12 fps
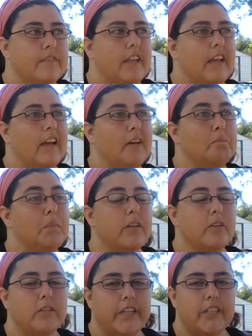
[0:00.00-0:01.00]
Yeah,
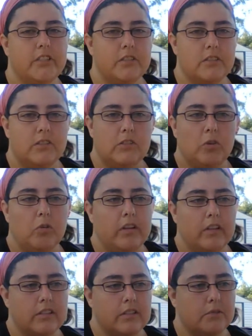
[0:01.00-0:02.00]
Mother Nature is
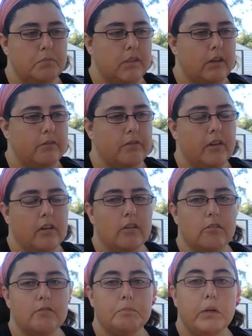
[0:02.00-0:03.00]
throwing us some definite
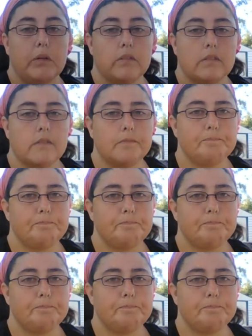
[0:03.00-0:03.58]
curveballs.